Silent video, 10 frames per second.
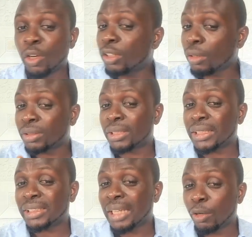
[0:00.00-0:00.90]
a lot of
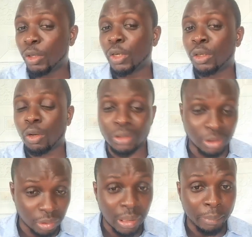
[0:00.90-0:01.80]
searches are going on
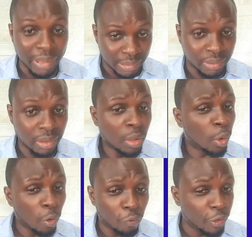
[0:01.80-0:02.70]
Instagram, yes,
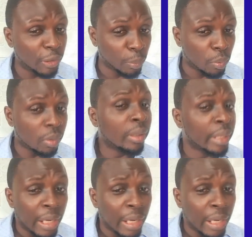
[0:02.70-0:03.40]
on Facebook,